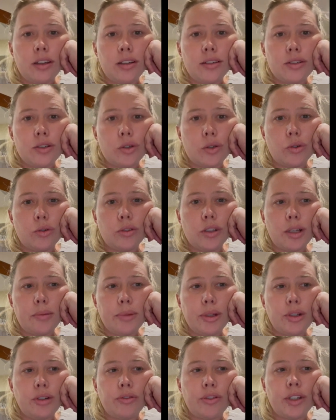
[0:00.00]
So let
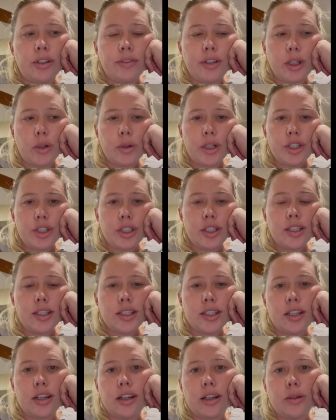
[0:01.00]
me know if you have any
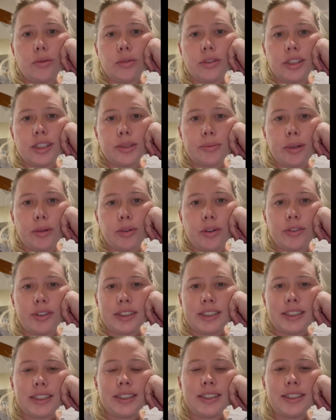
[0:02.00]
questions, and I will list my
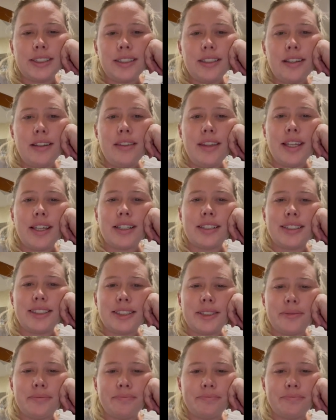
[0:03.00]
references. Thanks.